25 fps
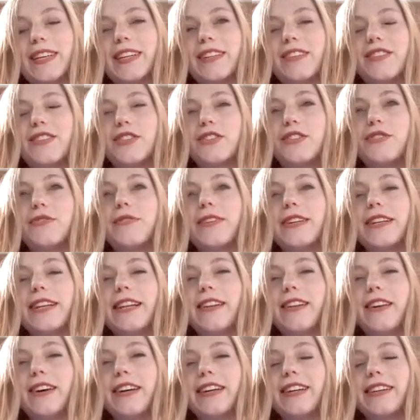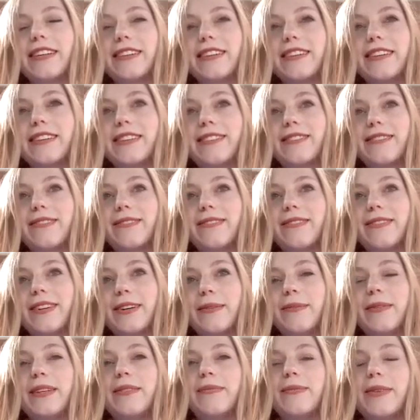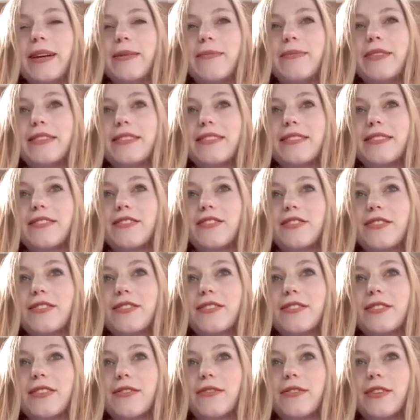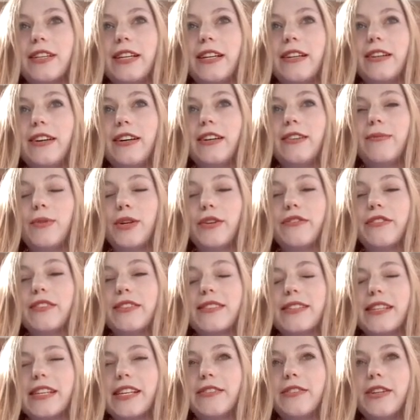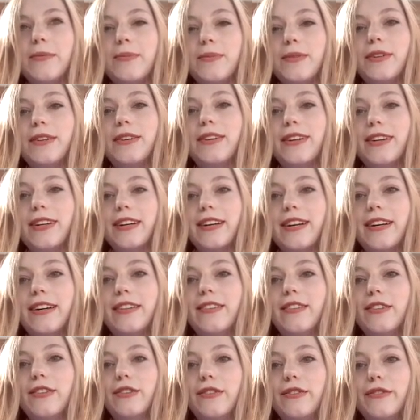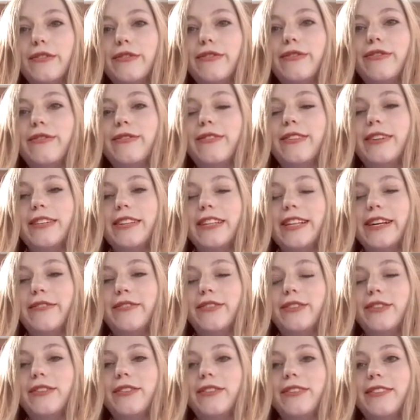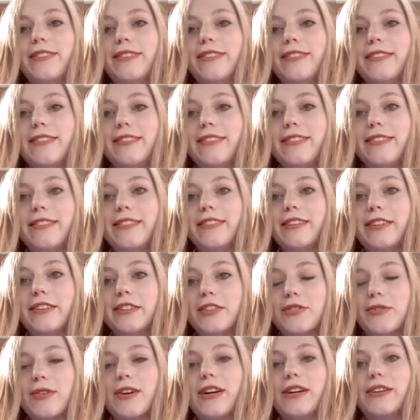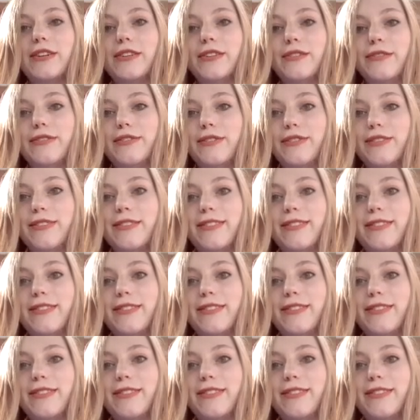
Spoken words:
I do really like. I mean, maybe this is just because I really like Moffat's era, but I love 11 and 12.